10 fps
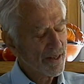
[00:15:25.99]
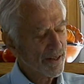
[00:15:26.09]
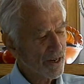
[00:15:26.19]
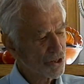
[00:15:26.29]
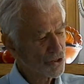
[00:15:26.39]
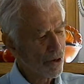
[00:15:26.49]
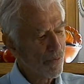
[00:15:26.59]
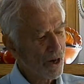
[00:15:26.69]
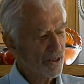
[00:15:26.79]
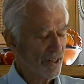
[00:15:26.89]
that are so
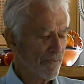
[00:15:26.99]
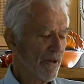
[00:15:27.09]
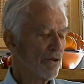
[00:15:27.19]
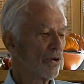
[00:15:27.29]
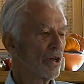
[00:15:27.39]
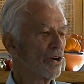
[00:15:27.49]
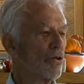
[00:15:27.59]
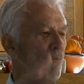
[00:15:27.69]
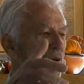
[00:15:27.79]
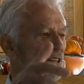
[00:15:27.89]
bulky that may only
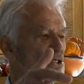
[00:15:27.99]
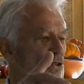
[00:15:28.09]
go up eight